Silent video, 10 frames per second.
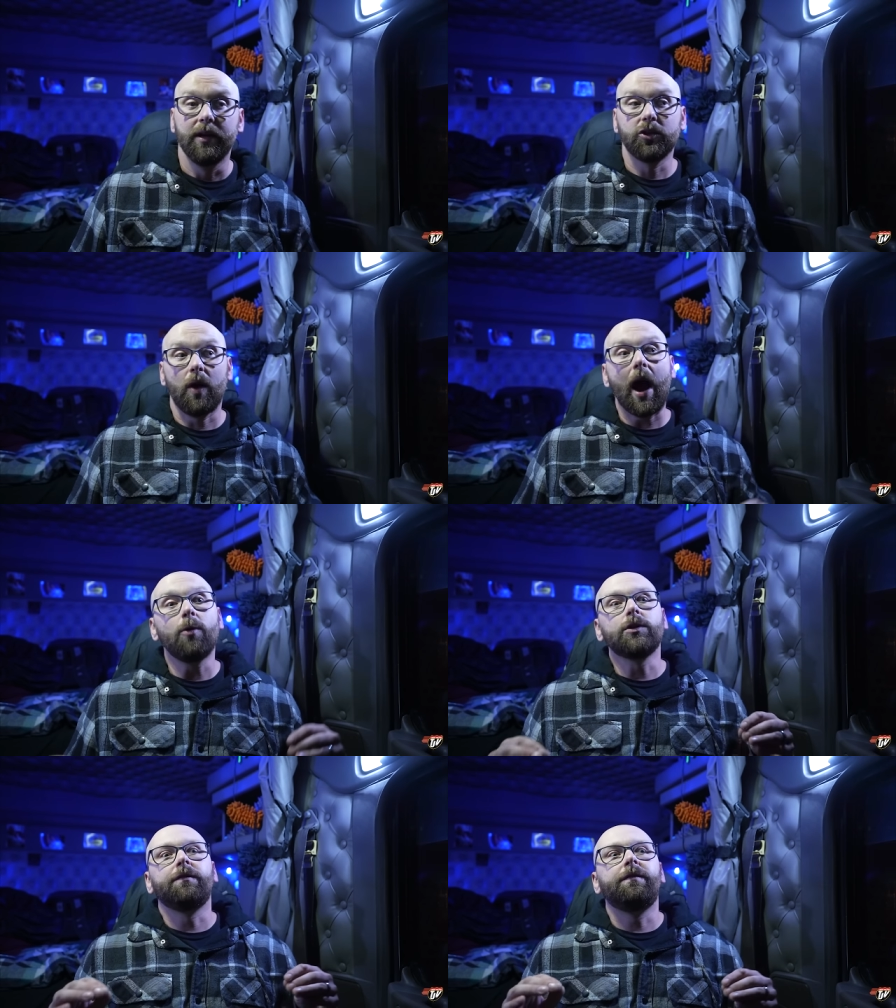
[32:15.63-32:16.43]
So I
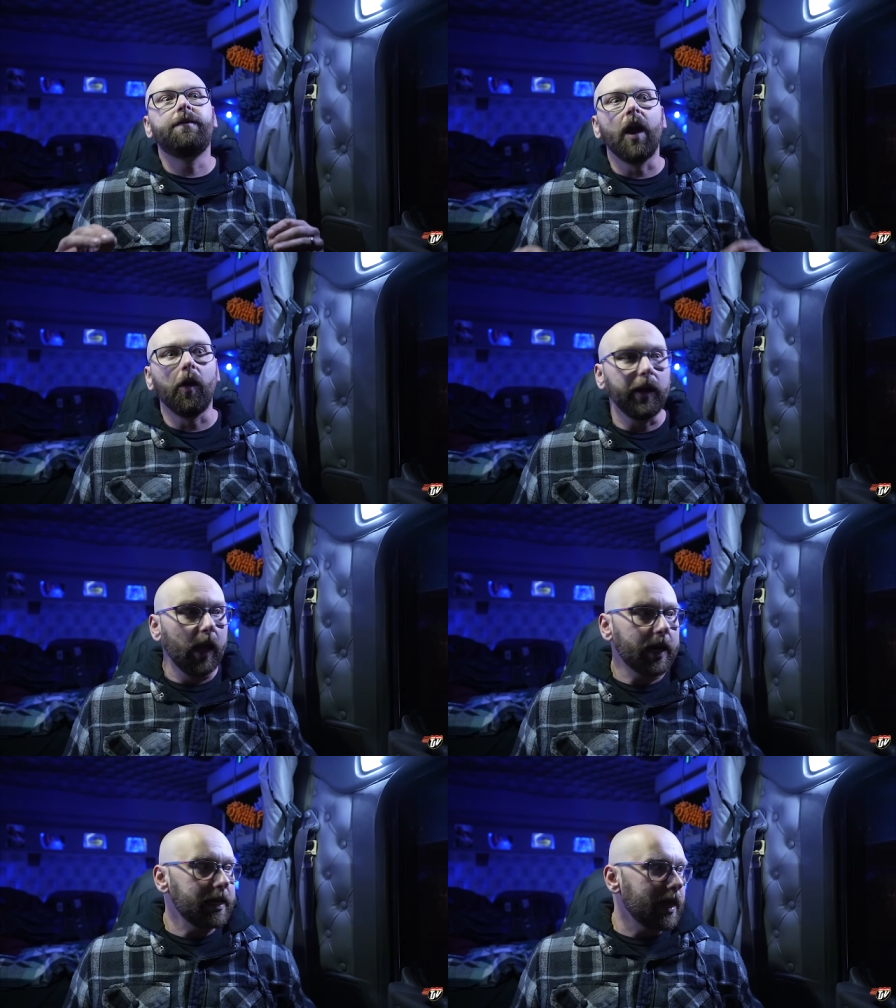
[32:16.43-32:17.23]
was very
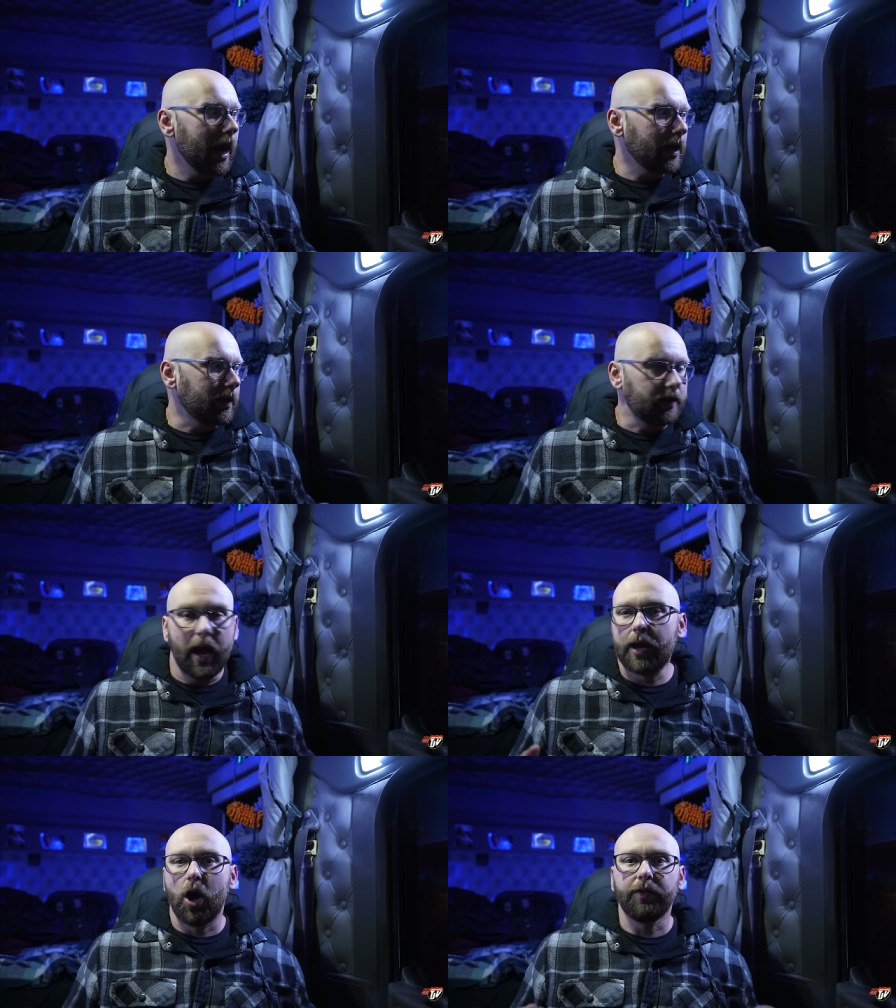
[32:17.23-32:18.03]
lucky that I
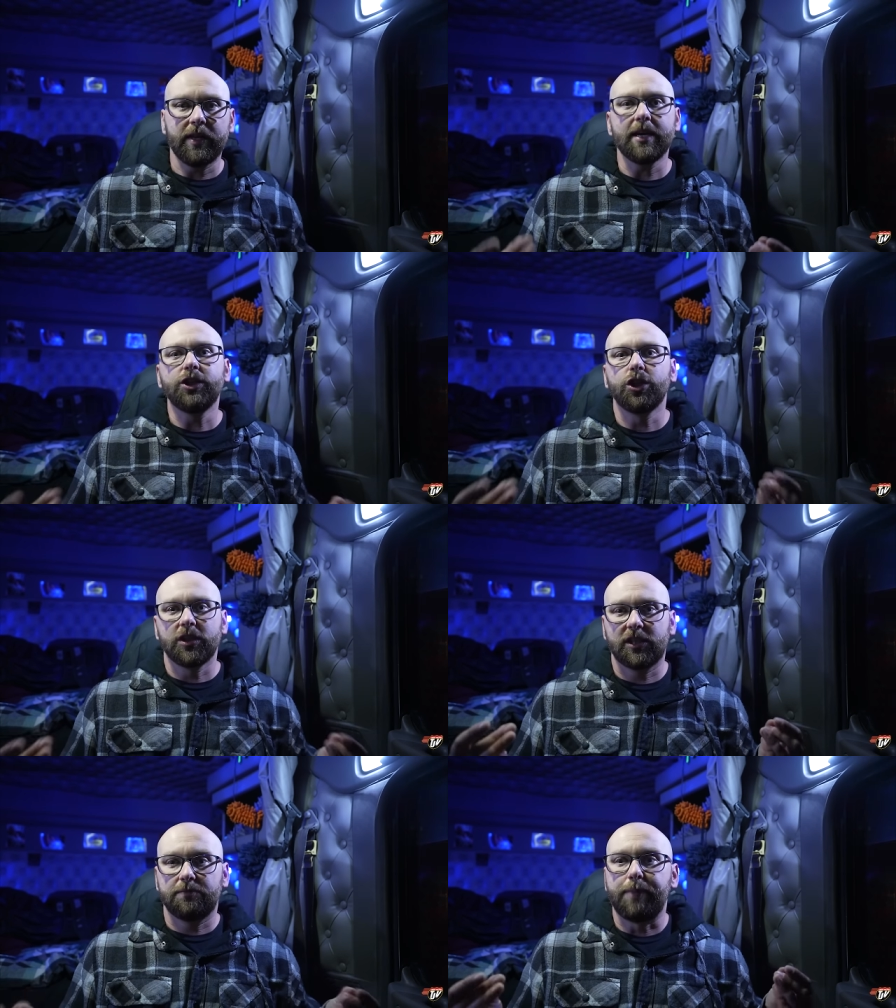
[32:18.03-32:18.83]
I got the engine
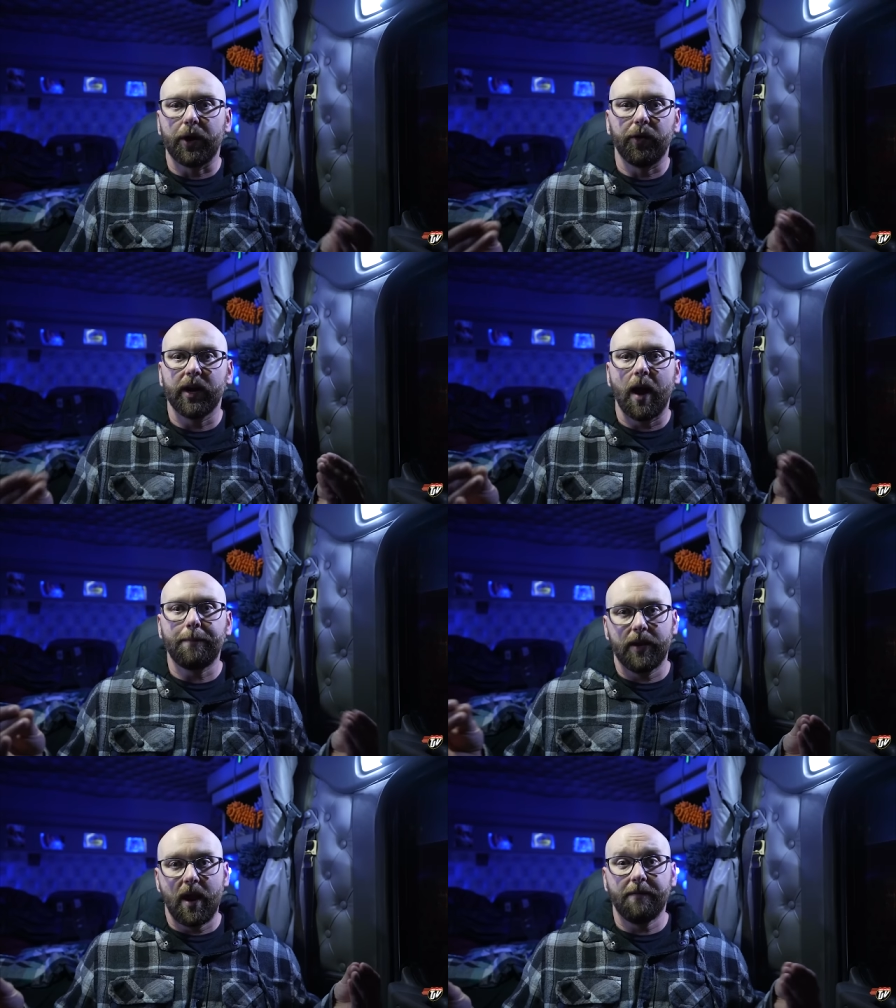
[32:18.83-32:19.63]
sputtering
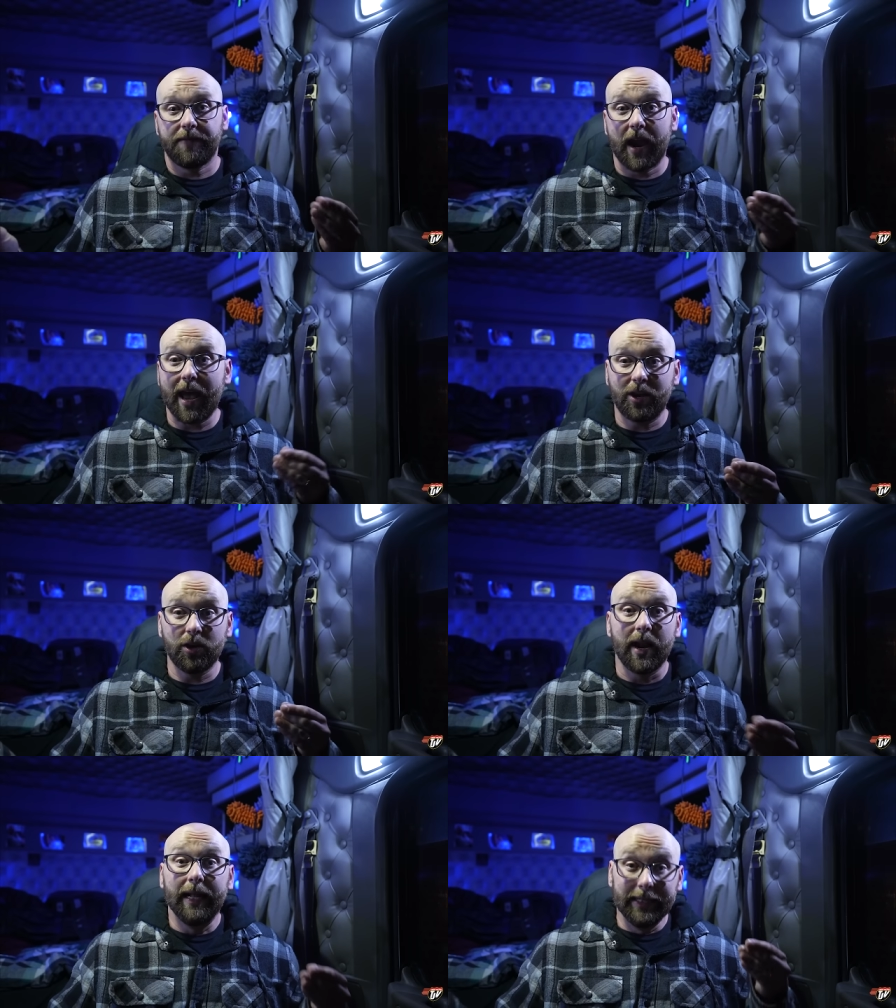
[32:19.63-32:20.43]
up enough that I
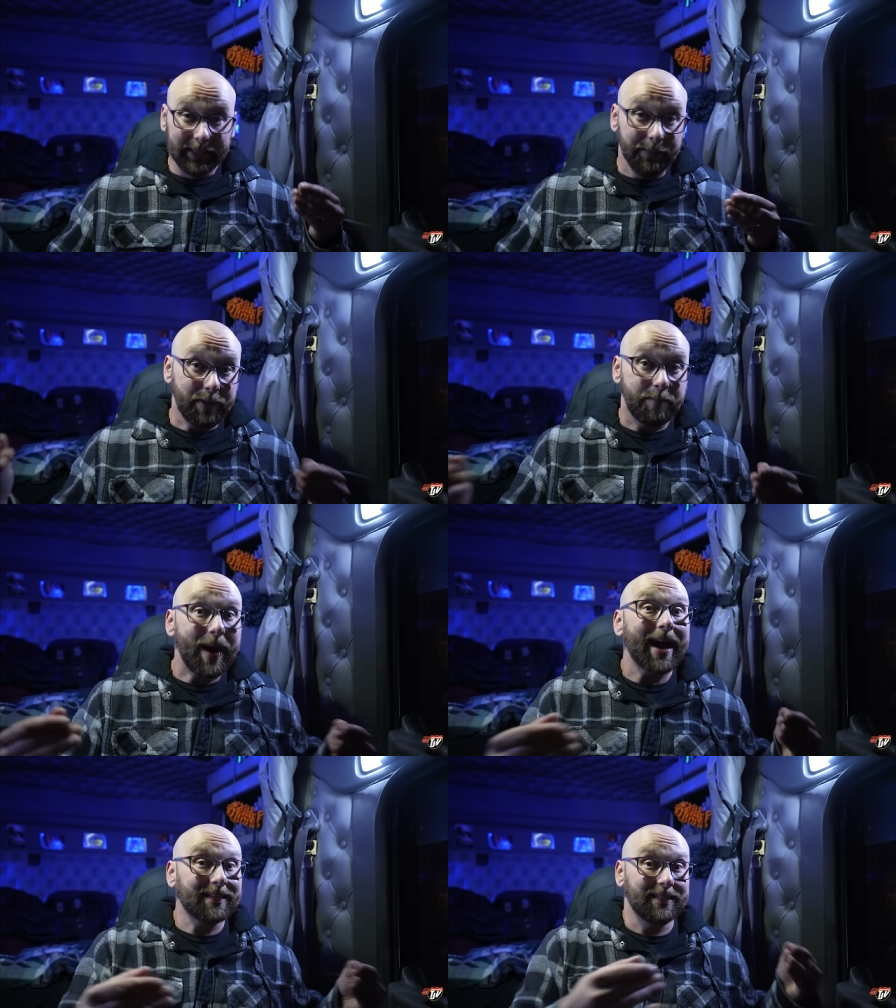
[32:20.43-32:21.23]
could limp it
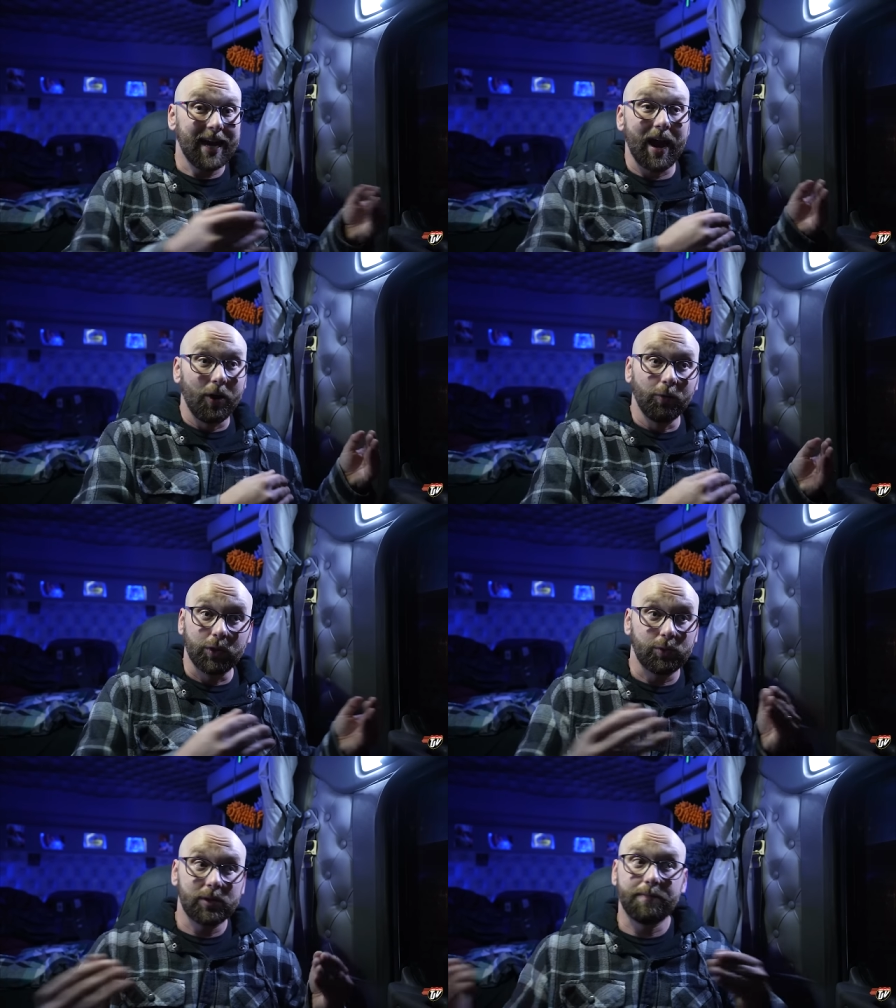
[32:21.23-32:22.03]
back to town,
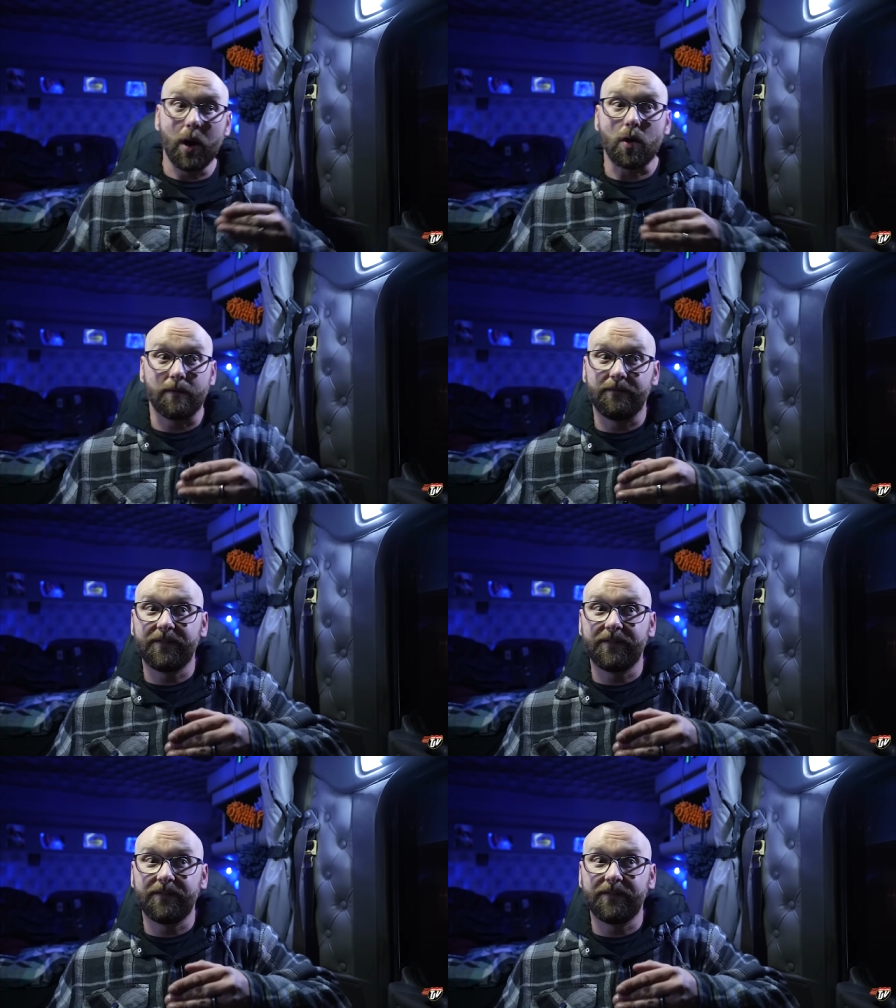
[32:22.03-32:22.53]
which was about